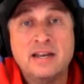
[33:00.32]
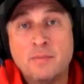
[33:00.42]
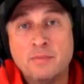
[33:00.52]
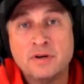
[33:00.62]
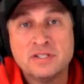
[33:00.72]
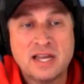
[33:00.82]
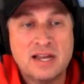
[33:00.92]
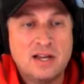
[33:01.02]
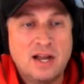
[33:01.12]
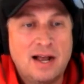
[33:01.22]
numbers
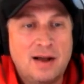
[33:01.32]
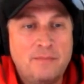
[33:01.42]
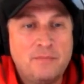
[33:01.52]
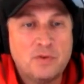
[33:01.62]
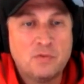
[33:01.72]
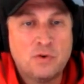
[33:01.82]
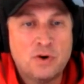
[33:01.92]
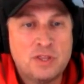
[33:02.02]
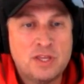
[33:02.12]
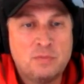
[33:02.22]

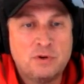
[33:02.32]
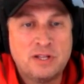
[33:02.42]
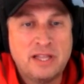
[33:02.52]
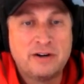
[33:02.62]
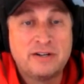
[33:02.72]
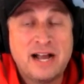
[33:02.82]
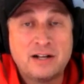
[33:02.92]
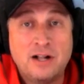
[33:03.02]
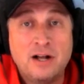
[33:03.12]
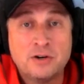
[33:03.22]
for the Purolator
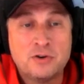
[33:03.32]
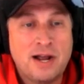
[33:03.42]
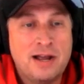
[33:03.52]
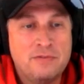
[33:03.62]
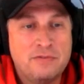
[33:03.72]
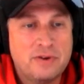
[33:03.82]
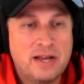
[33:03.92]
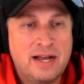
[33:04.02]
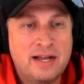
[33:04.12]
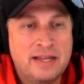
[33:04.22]
Tackle Hunger Drive
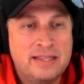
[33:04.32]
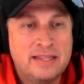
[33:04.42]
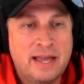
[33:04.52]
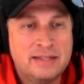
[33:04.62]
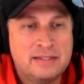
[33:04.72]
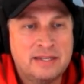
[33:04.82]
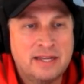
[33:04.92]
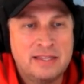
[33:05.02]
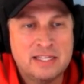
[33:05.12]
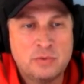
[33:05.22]
at
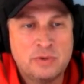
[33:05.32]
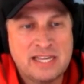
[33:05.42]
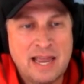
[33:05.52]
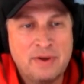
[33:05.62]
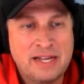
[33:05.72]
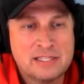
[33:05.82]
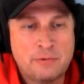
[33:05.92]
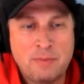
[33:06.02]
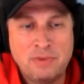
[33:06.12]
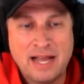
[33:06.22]
this week's game against the
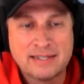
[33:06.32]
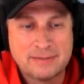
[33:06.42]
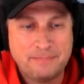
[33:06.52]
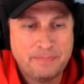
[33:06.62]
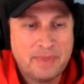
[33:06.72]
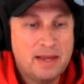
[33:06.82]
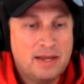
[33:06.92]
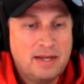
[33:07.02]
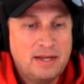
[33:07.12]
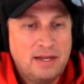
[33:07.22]
Redblacks.
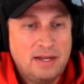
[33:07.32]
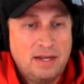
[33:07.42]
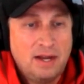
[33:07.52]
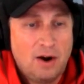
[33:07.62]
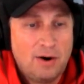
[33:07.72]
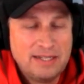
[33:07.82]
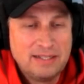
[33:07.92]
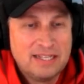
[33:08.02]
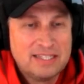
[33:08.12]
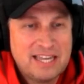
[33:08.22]
All
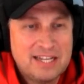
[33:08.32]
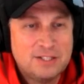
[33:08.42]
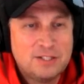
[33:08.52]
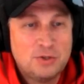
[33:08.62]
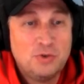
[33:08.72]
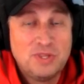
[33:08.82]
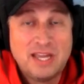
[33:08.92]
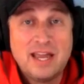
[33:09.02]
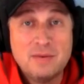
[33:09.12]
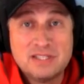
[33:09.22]
right, let's get into the
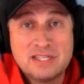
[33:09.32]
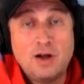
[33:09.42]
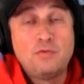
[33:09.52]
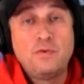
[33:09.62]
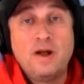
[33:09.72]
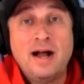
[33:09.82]
game itself.